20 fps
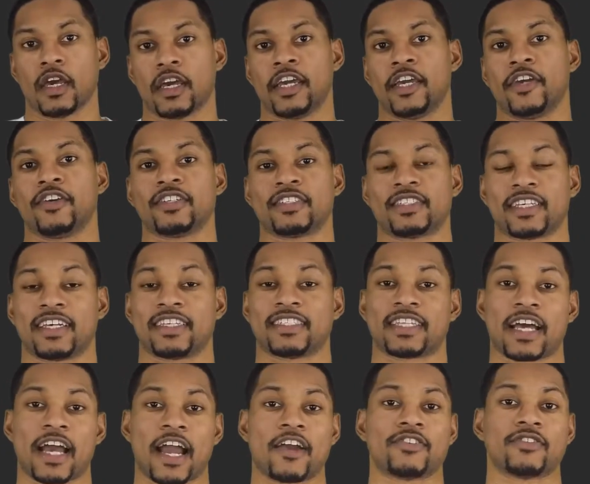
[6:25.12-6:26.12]
Here it says
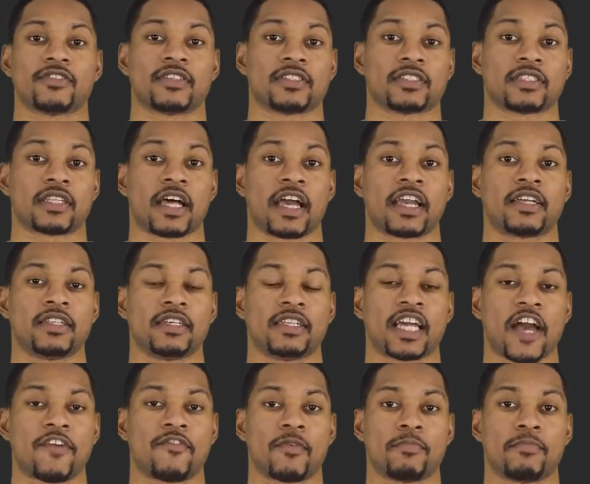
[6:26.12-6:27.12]
that hydrogen is likely to
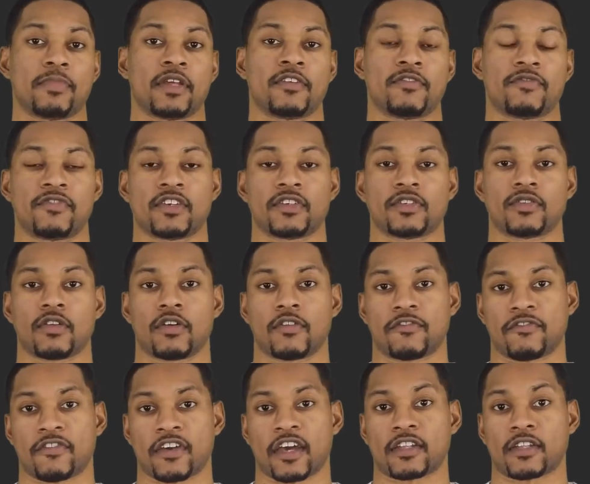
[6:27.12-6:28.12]
have a beneficial
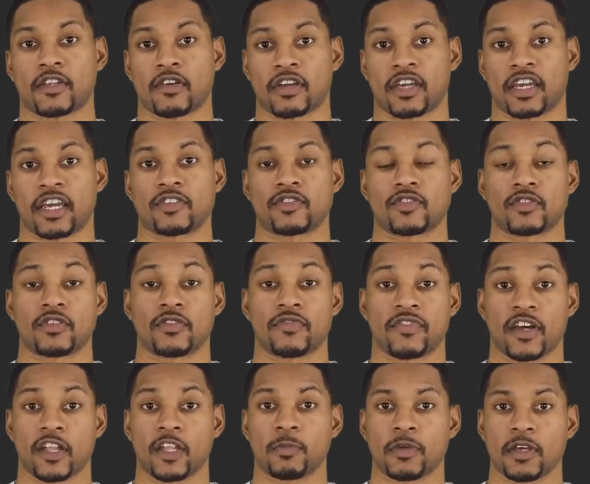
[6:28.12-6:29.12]
effect on cancer
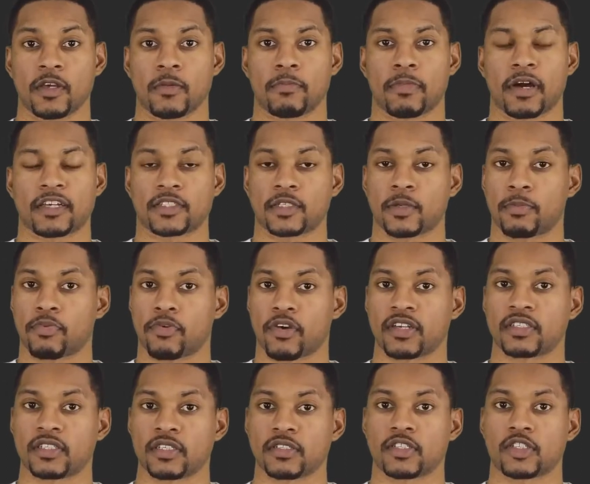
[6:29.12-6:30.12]
development by
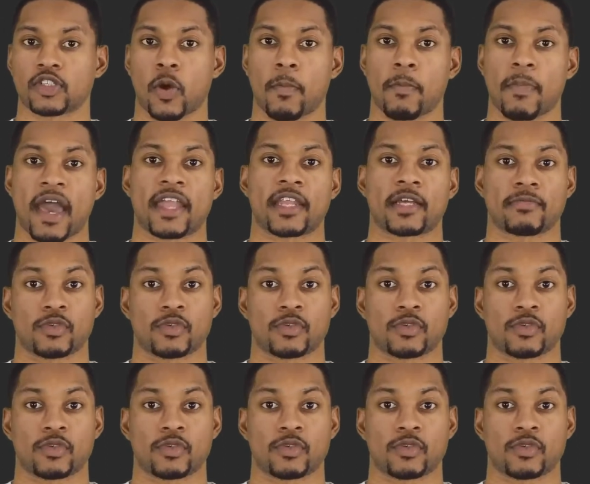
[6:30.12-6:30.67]
suppressing somatic